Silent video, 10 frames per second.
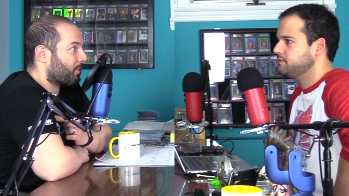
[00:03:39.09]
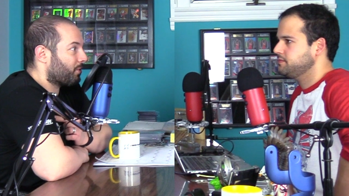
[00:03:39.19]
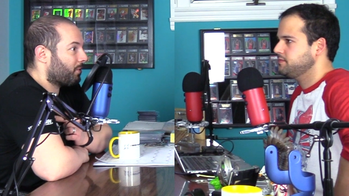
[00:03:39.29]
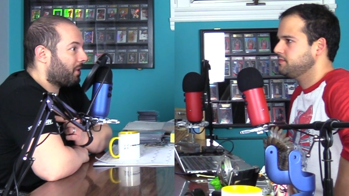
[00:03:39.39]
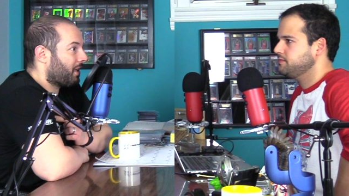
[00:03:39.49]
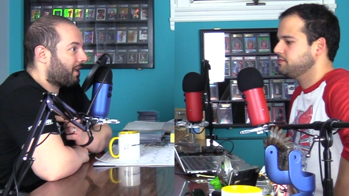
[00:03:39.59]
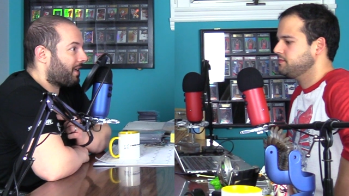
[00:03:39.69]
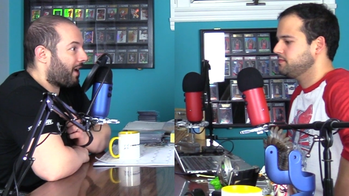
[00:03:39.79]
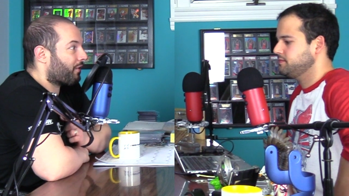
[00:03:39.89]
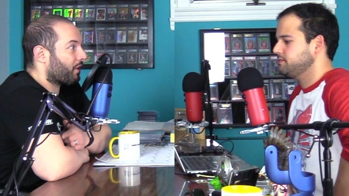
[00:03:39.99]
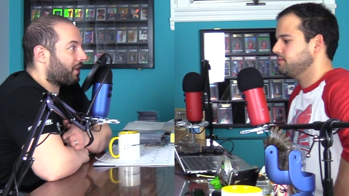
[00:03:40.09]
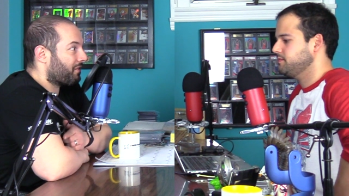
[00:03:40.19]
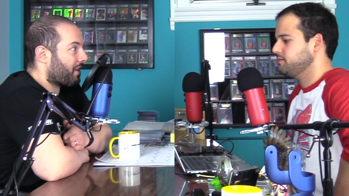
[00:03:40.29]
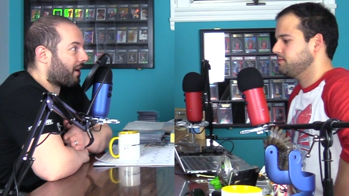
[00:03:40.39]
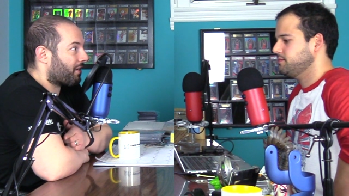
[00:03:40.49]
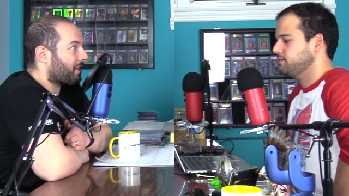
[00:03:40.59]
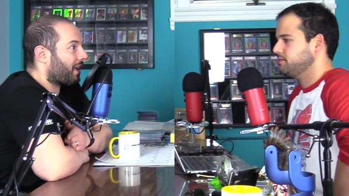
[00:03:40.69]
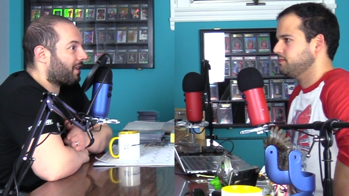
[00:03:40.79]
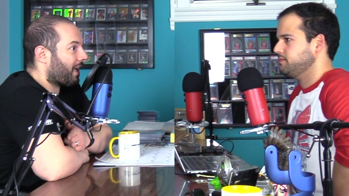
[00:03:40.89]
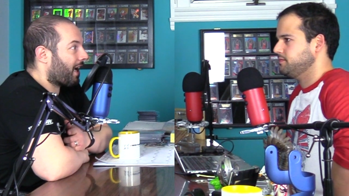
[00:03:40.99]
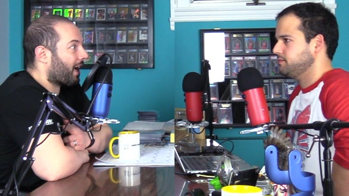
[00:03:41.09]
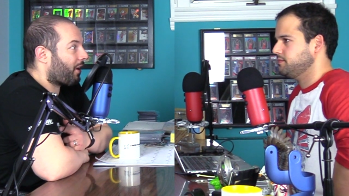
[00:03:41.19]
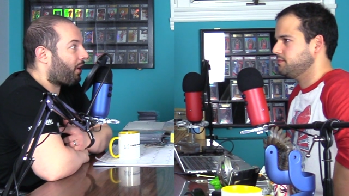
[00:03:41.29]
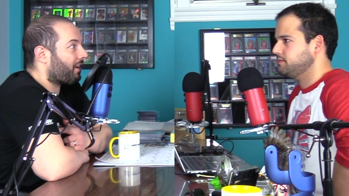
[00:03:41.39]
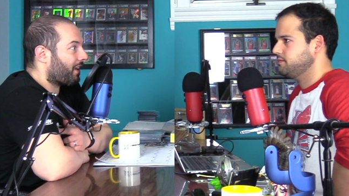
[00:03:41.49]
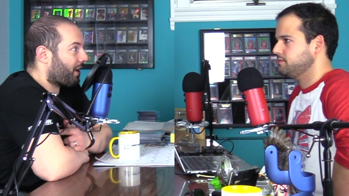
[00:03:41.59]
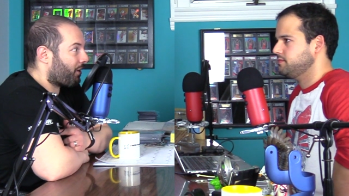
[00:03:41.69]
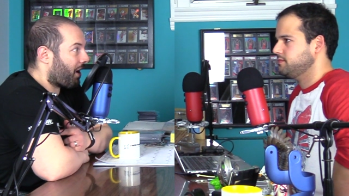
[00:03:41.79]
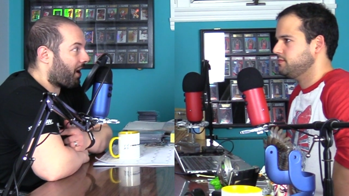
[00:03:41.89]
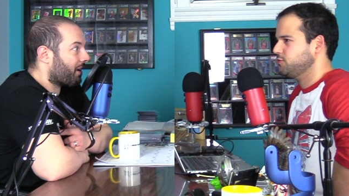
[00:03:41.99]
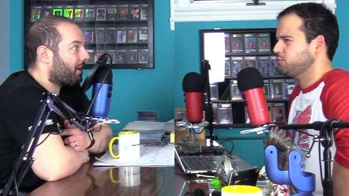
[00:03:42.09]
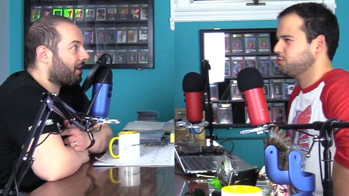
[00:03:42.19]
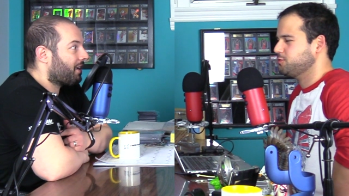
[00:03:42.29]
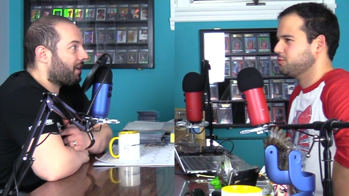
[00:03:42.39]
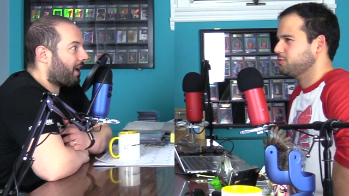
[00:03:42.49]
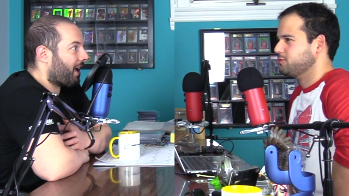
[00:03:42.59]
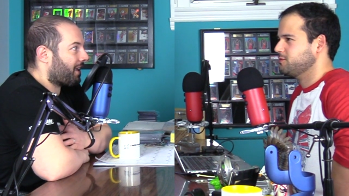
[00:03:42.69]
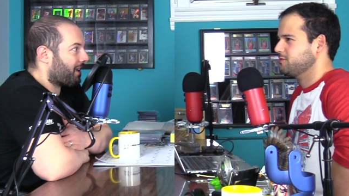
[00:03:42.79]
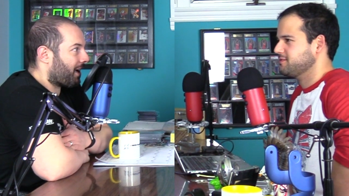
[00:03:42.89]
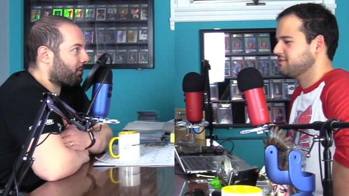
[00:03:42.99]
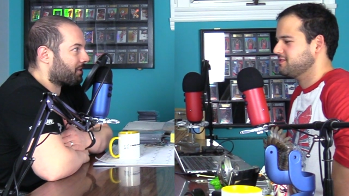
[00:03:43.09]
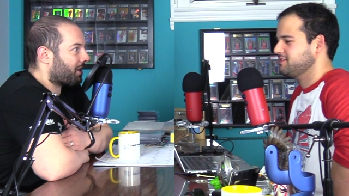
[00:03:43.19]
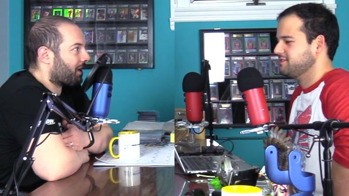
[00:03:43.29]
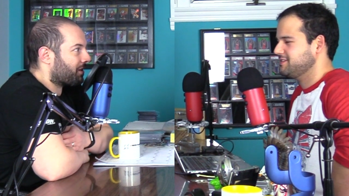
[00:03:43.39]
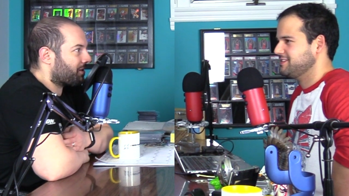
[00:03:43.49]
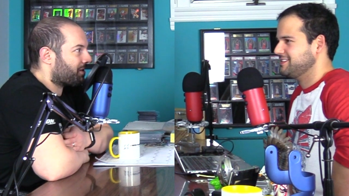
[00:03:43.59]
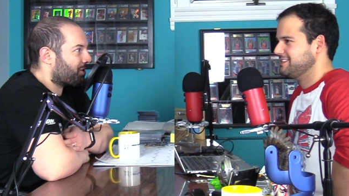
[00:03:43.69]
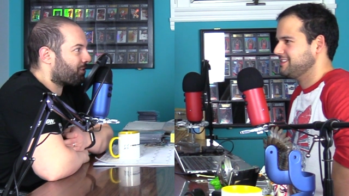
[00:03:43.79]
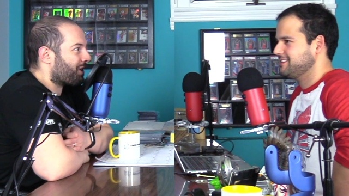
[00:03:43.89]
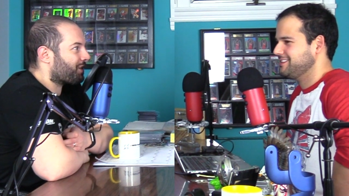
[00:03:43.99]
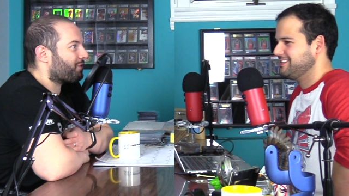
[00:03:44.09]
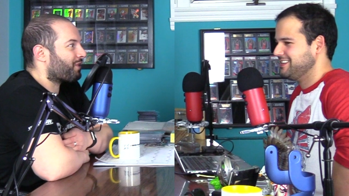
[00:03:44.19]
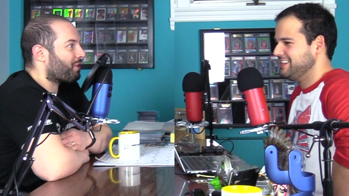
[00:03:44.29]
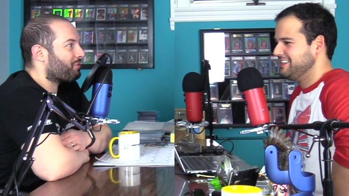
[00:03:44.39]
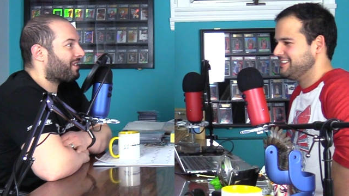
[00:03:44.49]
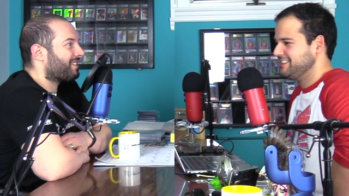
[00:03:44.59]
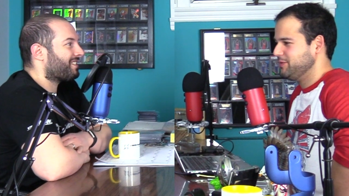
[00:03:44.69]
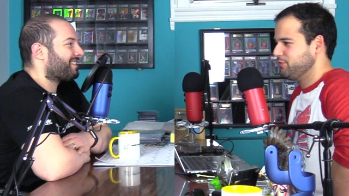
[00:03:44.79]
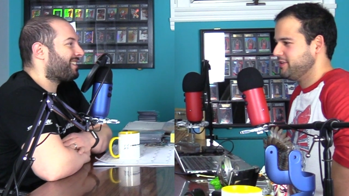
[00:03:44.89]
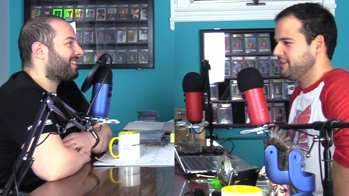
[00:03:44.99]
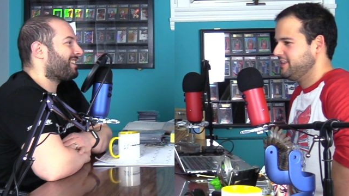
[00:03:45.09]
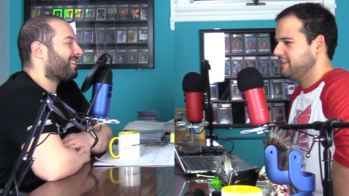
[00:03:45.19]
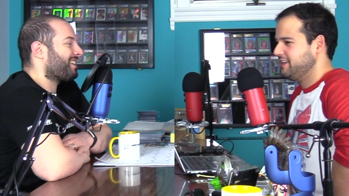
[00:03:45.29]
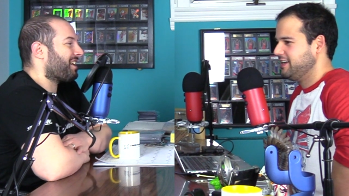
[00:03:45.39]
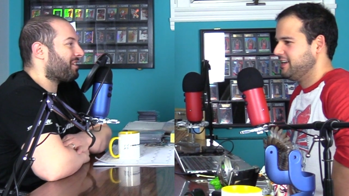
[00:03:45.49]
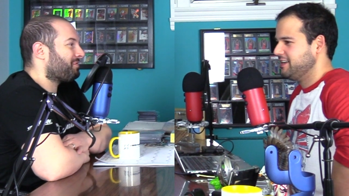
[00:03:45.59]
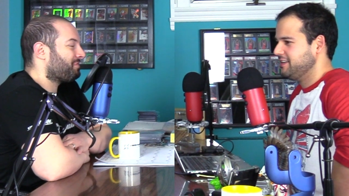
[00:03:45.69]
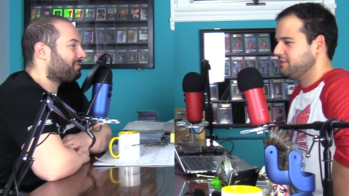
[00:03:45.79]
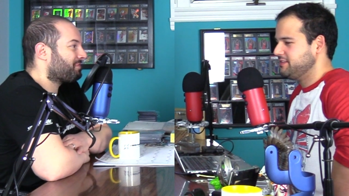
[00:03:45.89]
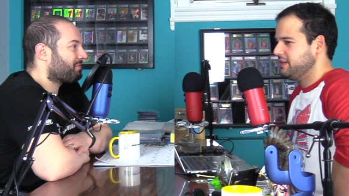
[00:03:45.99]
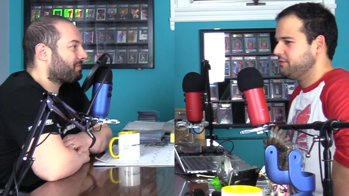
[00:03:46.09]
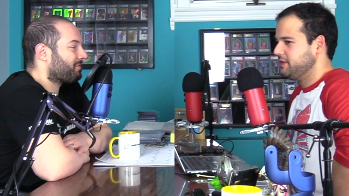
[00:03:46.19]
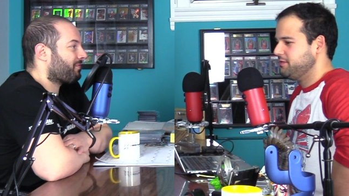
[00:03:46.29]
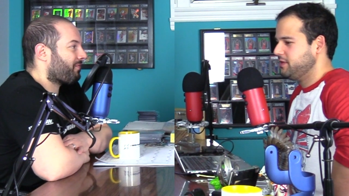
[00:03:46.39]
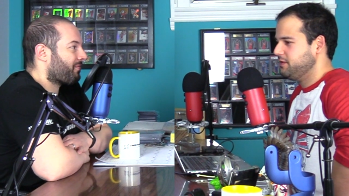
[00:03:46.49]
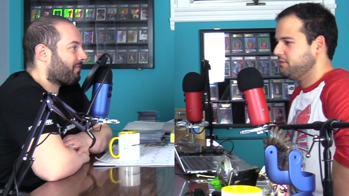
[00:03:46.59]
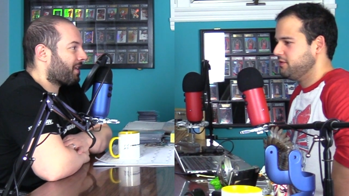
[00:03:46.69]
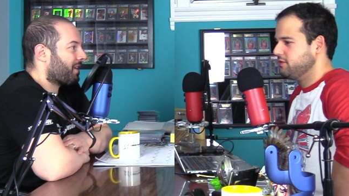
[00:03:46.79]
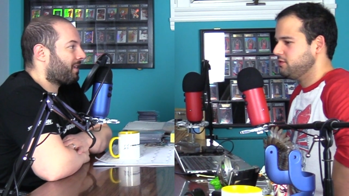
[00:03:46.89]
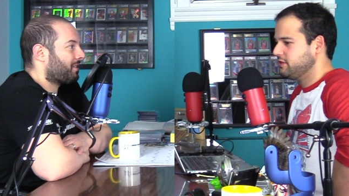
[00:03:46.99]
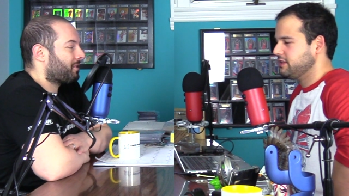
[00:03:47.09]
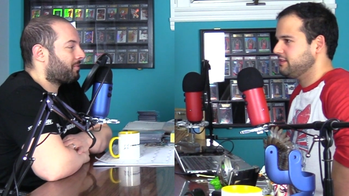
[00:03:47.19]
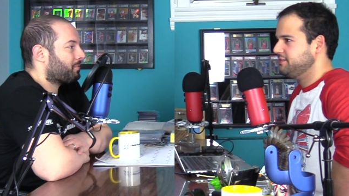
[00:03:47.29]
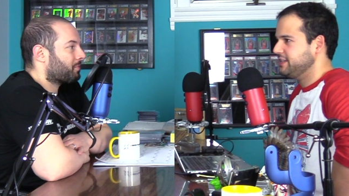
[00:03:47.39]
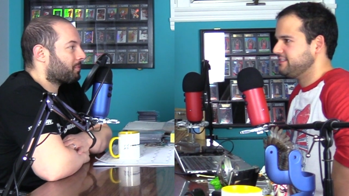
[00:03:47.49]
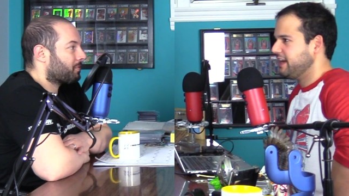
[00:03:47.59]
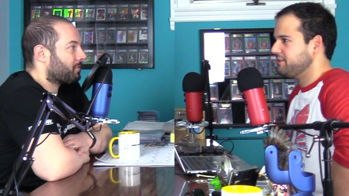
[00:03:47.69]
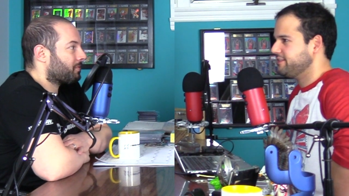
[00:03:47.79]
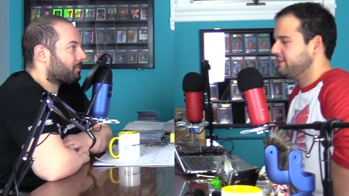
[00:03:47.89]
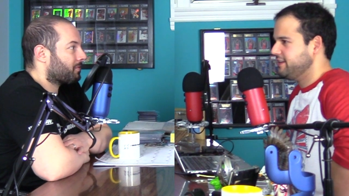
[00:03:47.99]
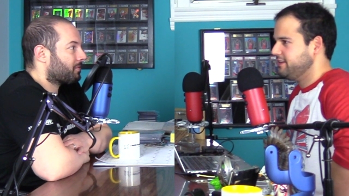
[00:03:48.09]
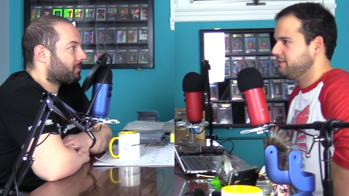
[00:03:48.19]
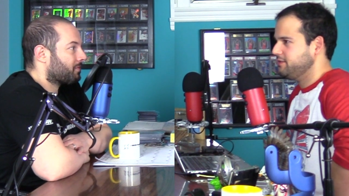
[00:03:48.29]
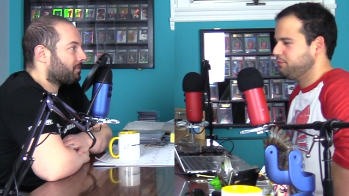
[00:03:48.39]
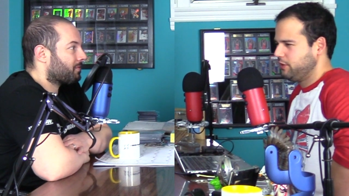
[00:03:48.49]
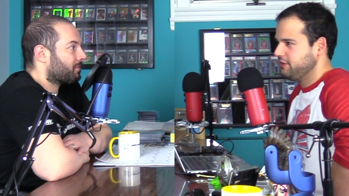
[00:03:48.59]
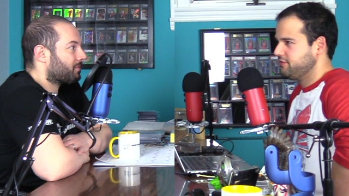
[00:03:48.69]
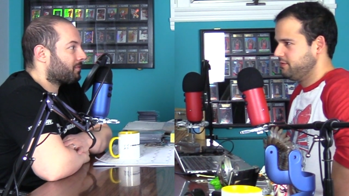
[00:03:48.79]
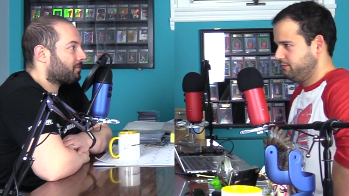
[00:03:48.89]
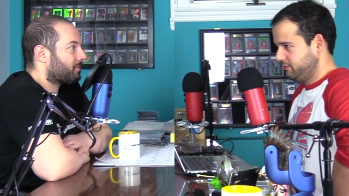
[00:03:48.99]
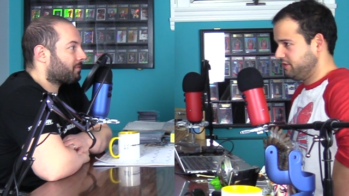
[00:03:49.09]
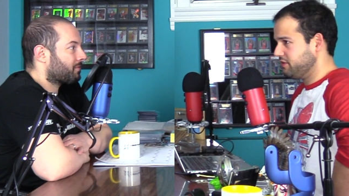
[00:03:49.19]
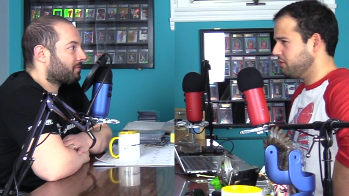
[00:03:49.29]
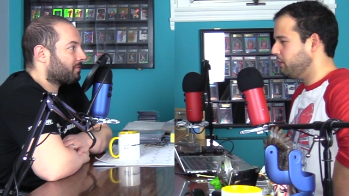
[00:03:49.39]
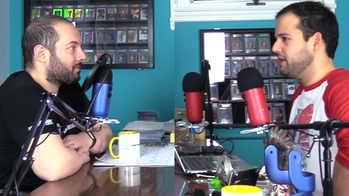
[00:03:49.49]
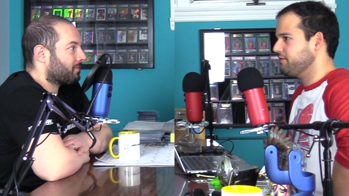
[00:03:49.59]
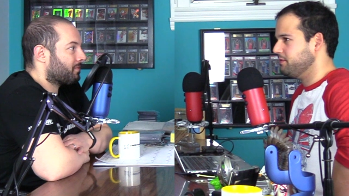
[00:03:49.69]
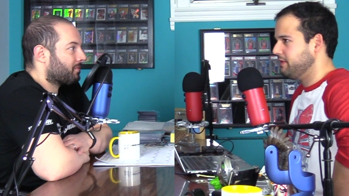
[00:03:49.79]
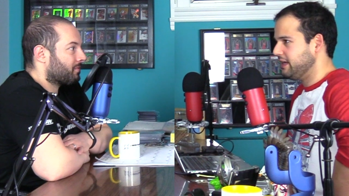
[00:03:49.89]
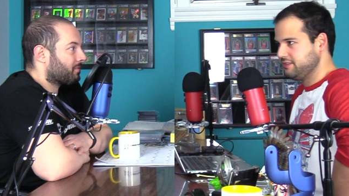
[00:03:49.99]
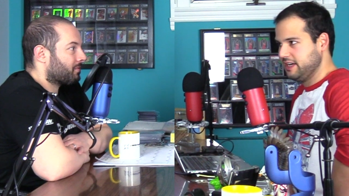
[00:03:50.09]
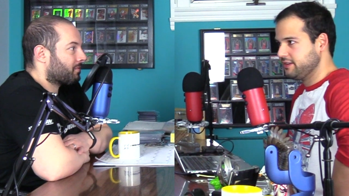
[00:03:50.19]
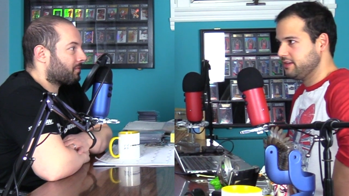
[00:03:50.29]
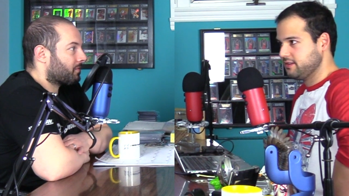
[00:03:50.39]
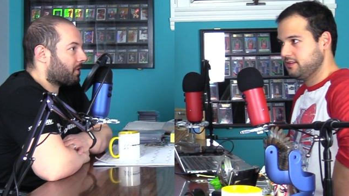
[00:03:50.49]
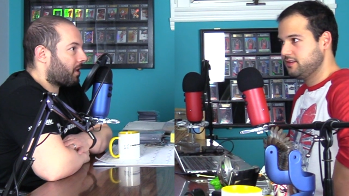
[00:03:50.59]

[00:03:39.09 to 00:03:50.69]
Speaker 1: who never lived there and then they got caught later on and that was not a good situation for them. Yeah, that's
Speaker 2: not pretty. Yeah. So definitely if you're looking to invest out of state, you probably should steer away from house hacking.